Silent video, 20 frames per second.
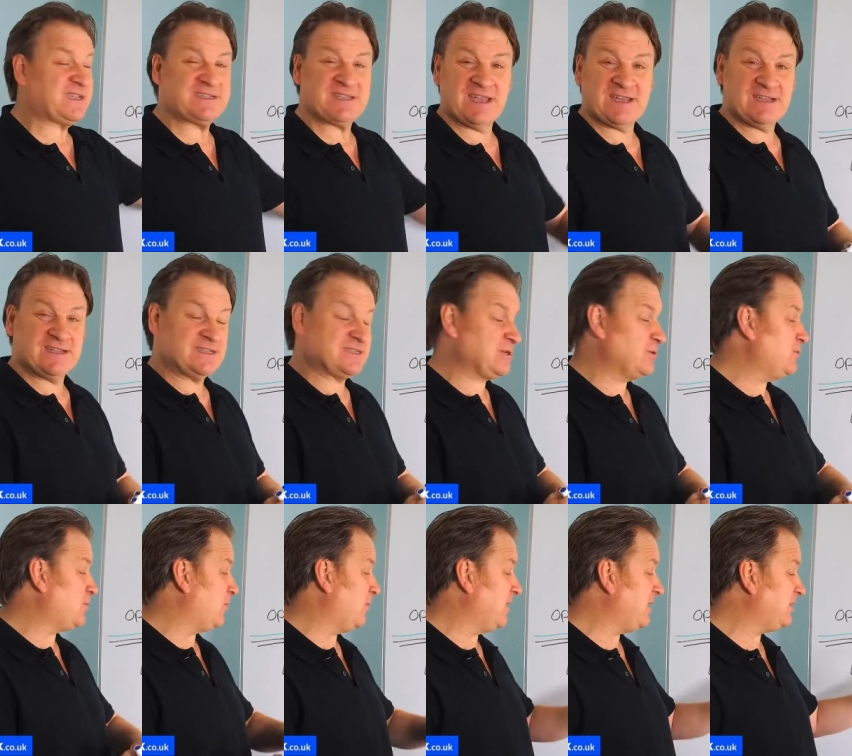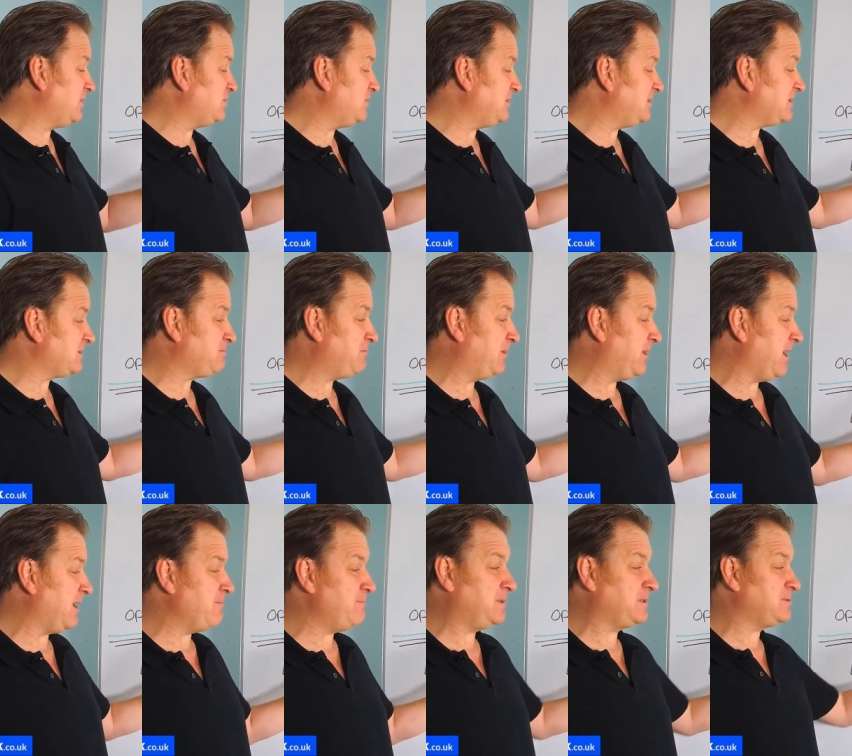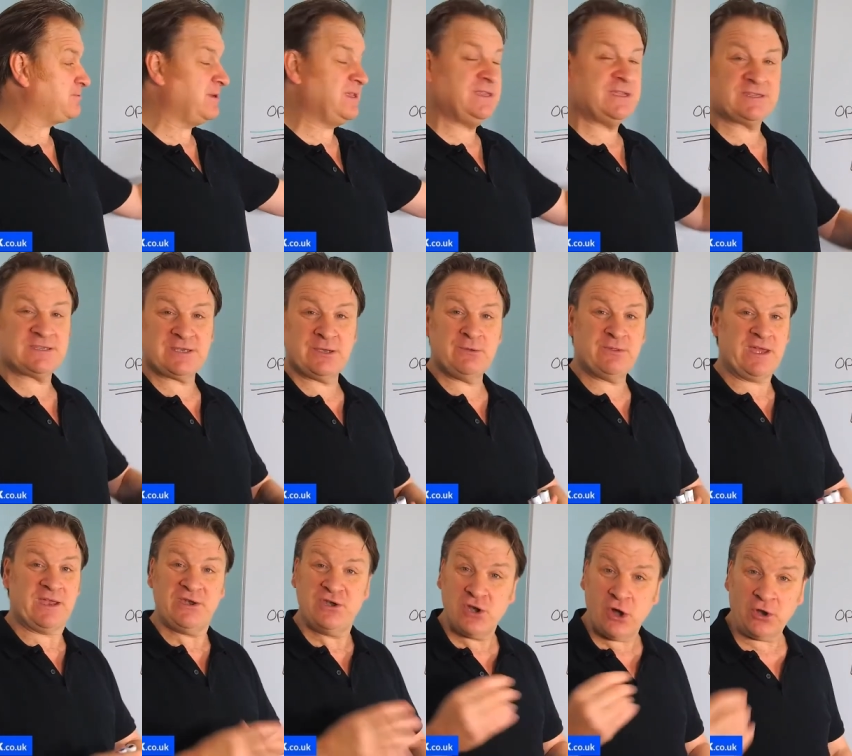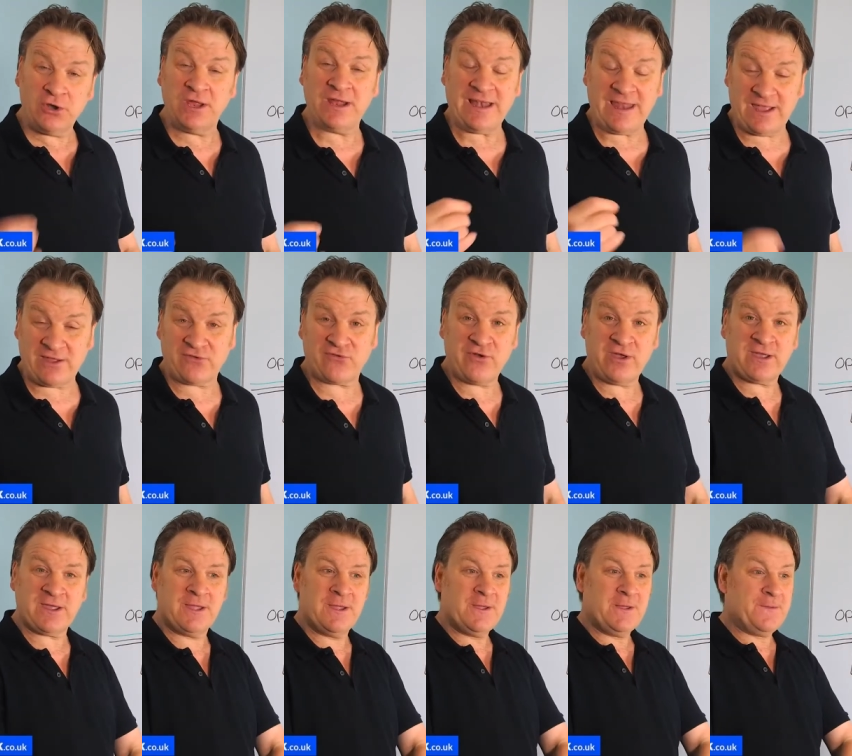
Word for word: tank and soak away because you just put it in between the two. They're non-electric.